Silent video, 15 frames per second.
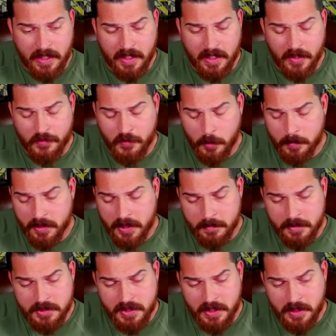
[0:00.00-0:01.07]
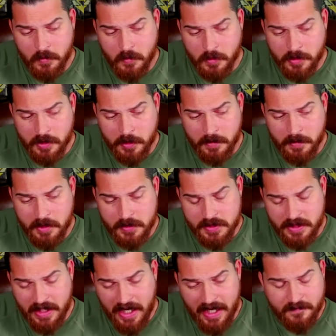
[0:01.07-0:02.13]
thermal imaging. We're going to be
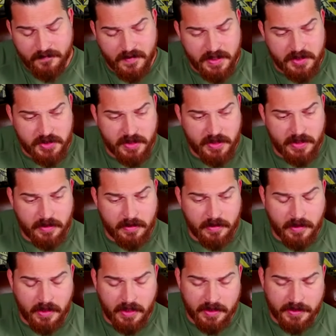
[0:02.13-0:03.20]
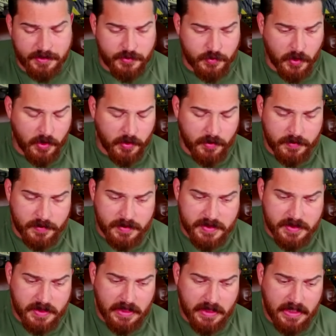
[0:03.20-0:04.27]
using night vision,
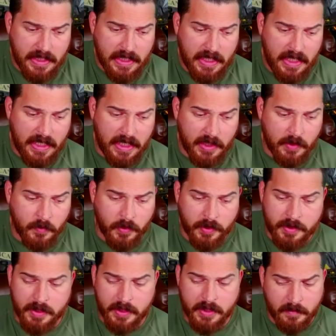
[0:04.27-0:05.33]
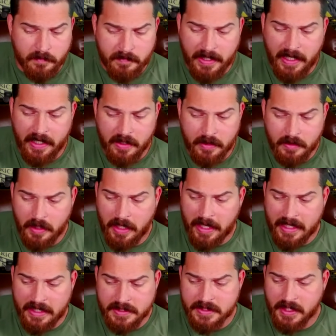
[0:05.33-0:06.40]
drones. And we're going to combat it
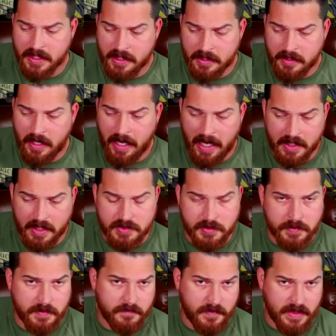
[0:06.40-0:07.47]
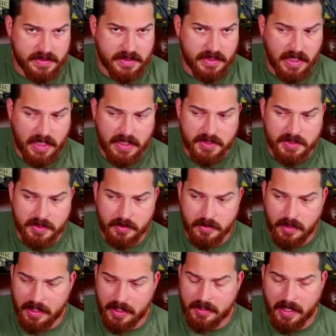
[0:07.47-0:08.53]
as like an actual
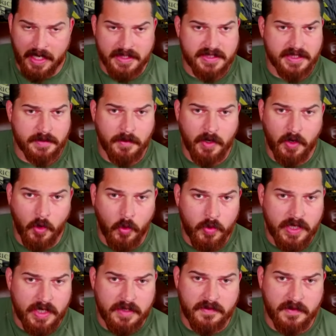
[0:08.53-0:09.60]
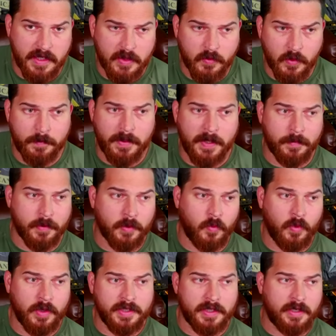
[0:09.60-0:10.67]
investigation and not some hokey thing where people are
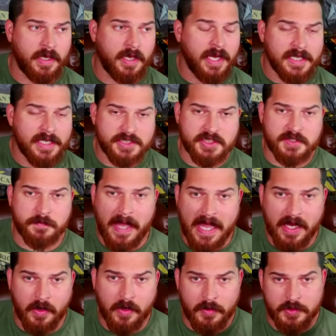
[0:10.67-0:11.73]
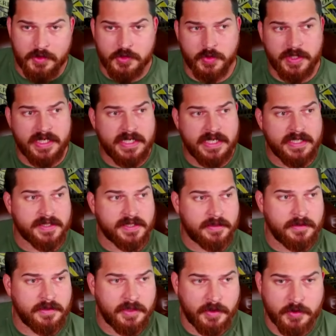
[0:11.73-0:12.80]
wanting to smack on trees
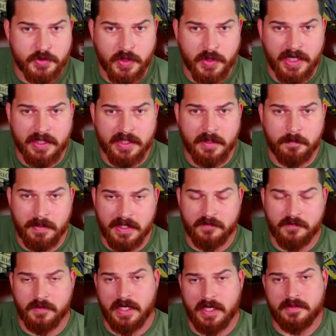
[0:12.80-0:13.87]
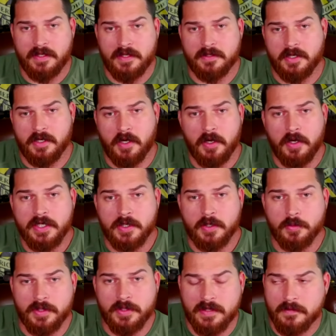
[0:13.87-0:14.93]
and, you know, try to get Bigfoot out there to hug it
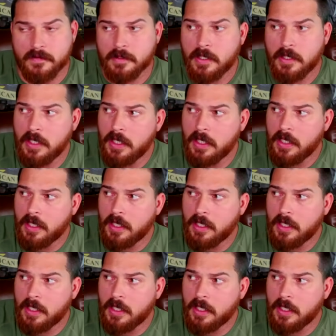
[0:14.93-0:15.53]
or whatever.